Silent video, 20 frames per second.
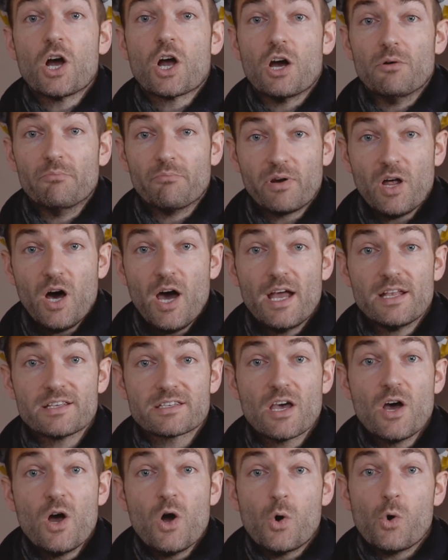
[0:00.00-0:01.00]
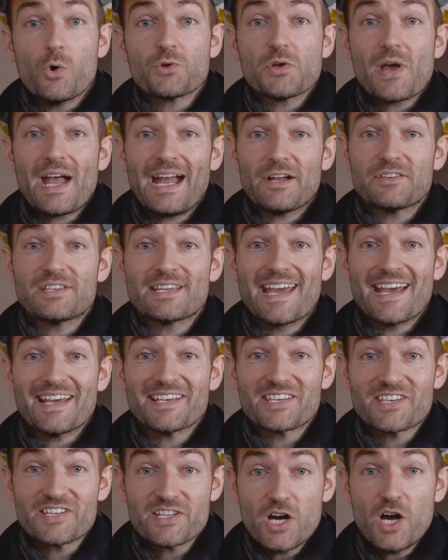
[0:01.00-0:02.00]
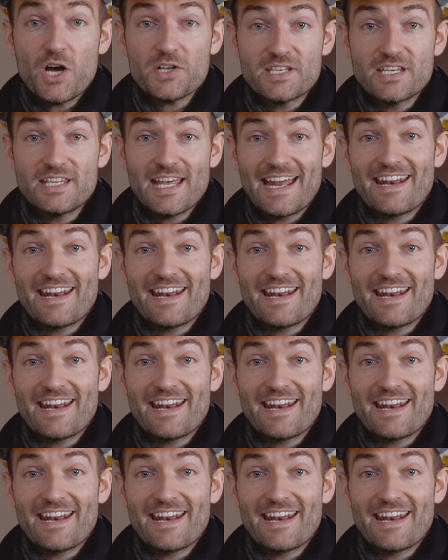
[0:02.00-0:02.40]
compliance, also how to get started